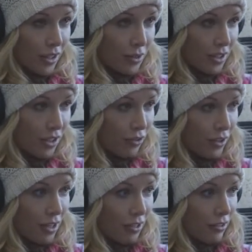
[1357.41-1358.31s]
I was
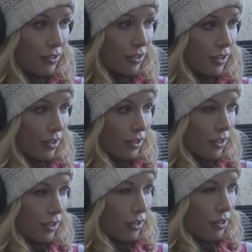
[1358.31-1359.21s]

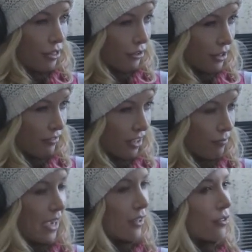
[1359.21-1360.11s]
135
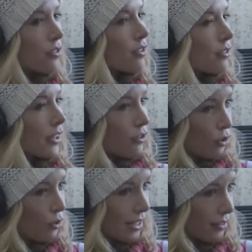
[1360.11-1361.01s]
pounds like
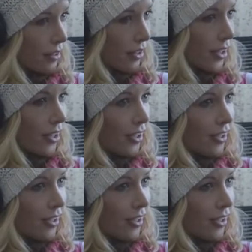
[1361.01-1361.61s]
2 days later,